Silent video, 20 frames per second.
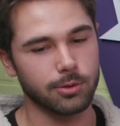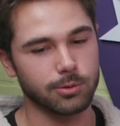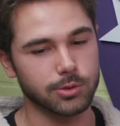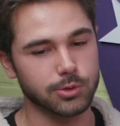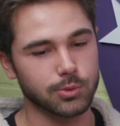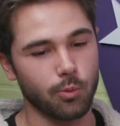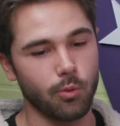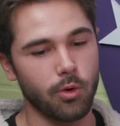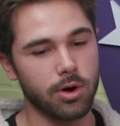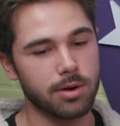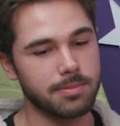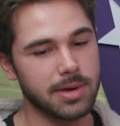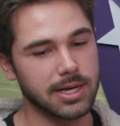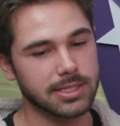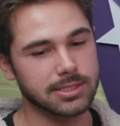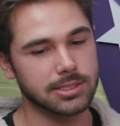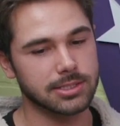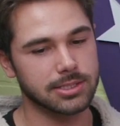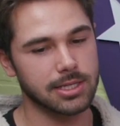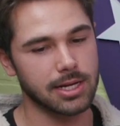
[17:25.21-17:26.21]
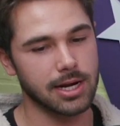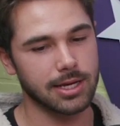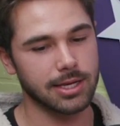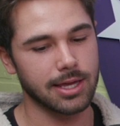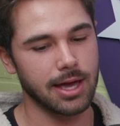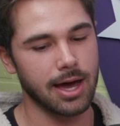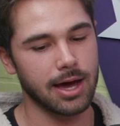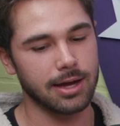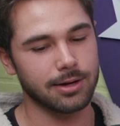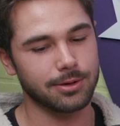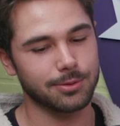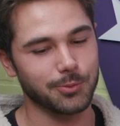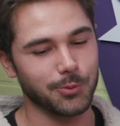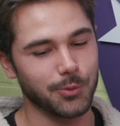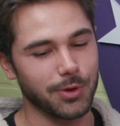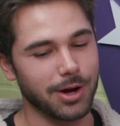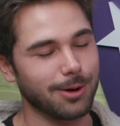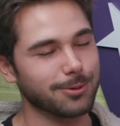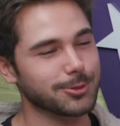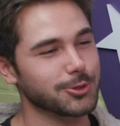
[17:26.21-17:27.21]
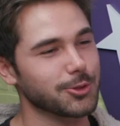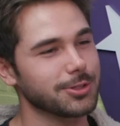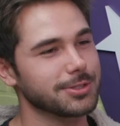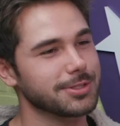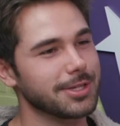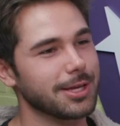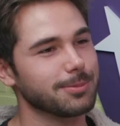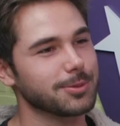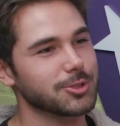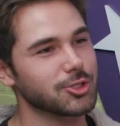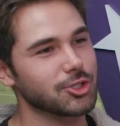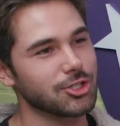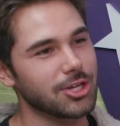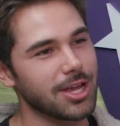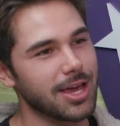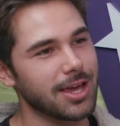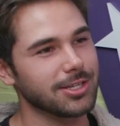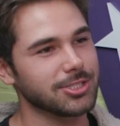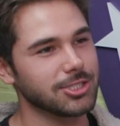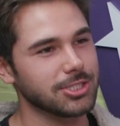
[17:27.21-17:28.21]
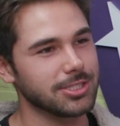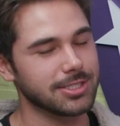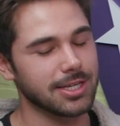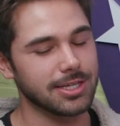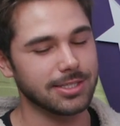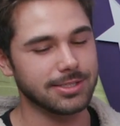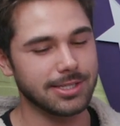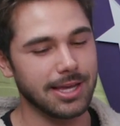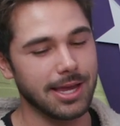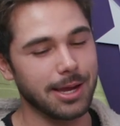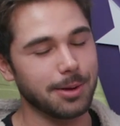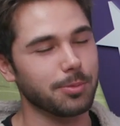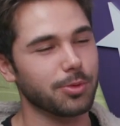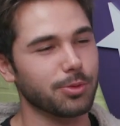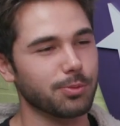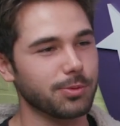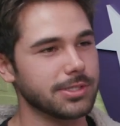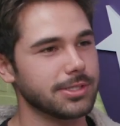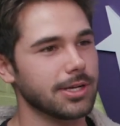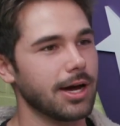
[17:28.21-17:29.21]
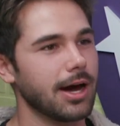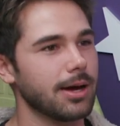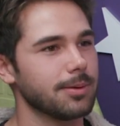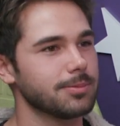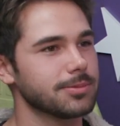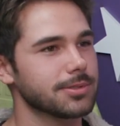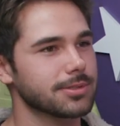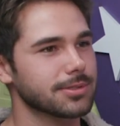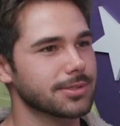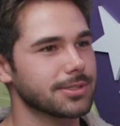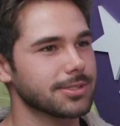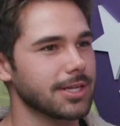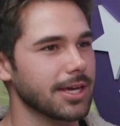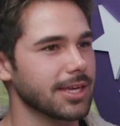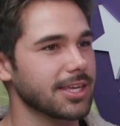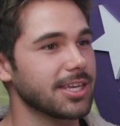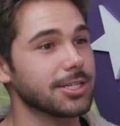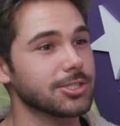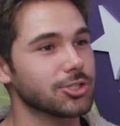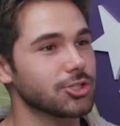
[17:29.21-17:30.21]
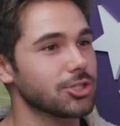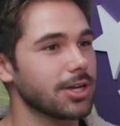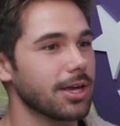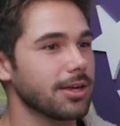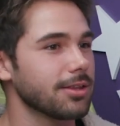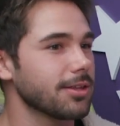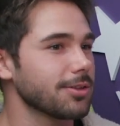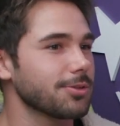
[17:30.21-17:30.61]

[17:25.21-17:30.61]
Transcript: there was one message that I got when I was on a date with Shanae, and she said, damn, three times, because I kissed Shanae